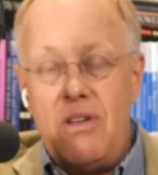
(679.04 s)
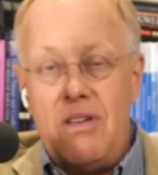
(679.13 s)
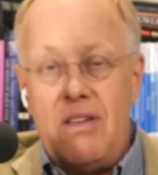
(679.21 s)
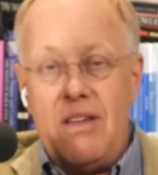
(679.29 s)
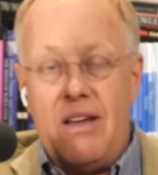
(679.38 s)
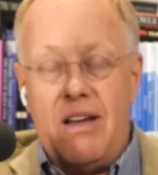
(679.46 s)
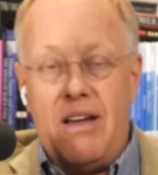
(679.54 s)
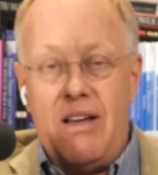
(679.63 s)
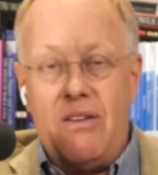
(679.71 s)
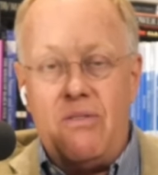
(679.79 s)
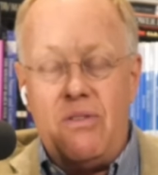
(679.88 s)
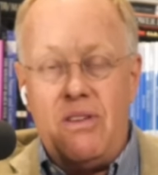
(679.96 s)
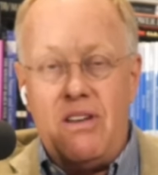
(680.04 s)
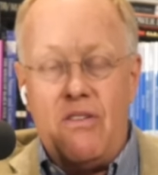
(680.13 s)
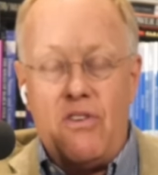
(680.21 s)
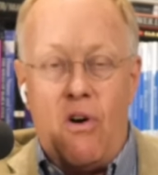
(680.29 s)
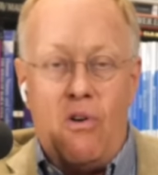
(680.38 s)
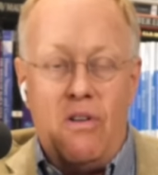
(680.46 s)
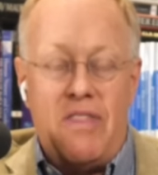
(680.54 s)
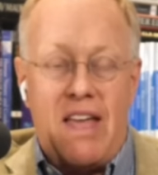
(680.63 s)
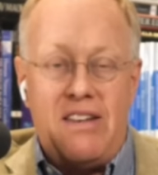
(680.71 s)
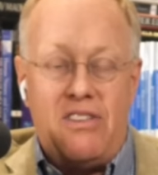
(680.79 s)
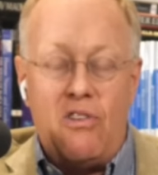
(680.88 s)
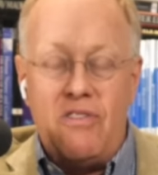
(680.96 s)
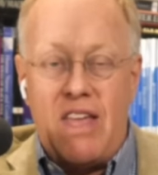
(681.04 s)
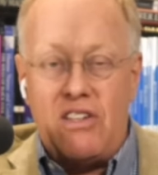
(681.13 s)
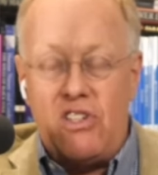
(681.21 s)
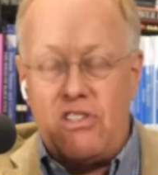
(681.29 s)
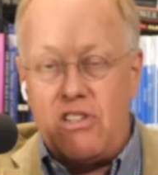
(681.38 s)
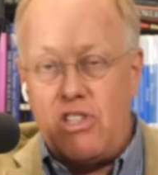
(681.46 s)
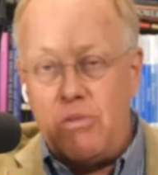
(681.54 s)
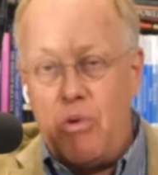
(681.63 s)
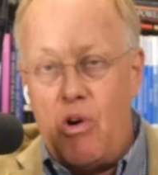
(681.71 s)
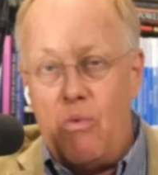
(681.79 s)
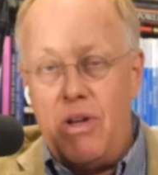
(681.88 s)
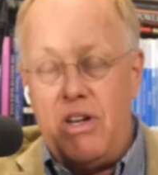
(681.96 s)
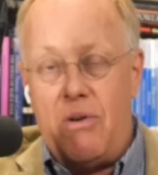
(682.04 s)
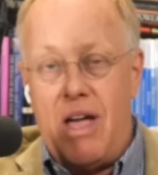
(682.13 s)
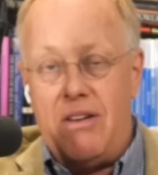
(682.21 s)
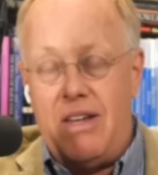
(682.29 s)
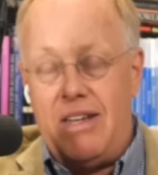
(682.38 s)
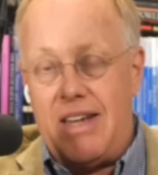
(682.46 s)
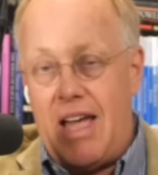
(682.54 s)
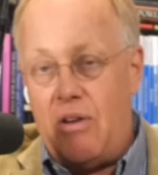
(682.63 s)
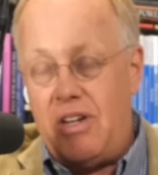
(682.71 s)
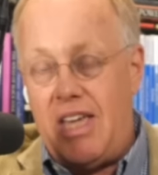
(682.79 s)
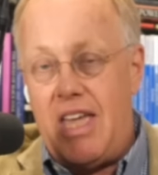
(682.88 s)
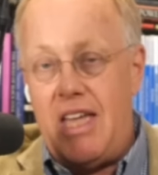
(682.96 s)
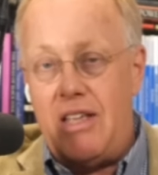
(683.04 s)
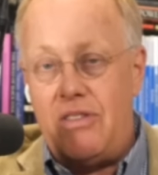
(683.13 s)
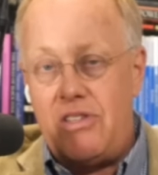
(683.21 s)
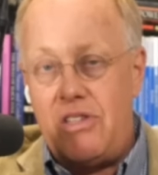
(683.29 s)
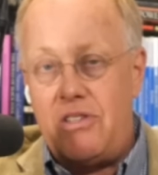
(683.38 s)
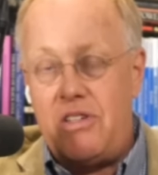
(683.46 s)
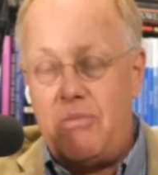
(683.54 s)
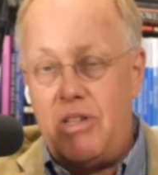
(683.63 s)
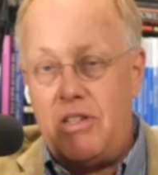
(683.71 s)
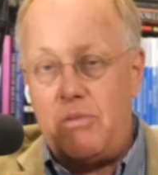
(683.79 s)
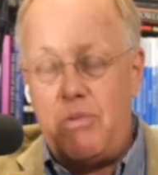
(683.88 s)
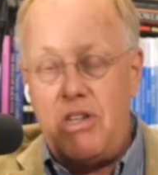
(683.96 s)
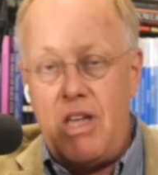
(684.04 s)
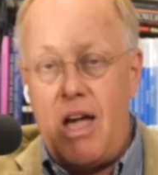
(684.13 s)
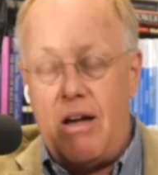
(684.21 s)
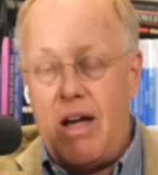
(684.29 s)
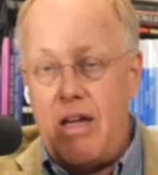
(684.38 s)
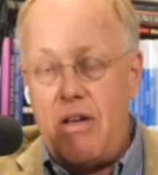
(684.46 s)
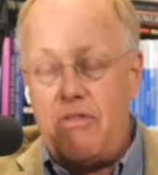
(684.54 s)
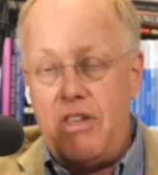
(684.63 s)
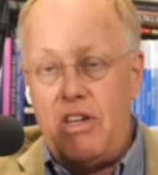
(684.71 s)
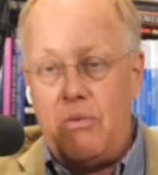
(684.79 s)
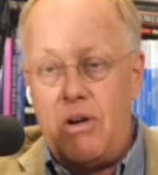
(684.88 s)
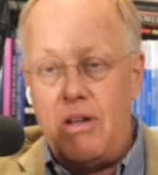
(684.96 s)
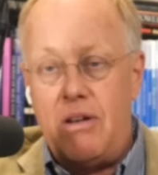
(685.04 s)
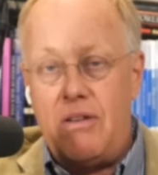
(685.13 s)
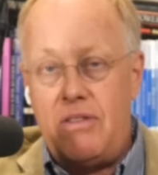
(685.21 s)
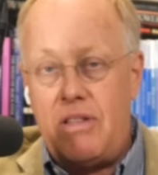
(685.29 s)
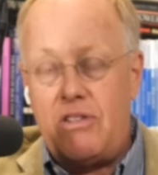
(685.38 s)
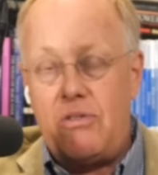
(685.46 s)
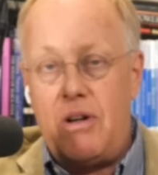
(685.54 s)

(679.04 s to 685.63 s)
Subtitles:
know, the whole that's just a small window into how decayed the system is. But yeah, I think you're right. I think that's right.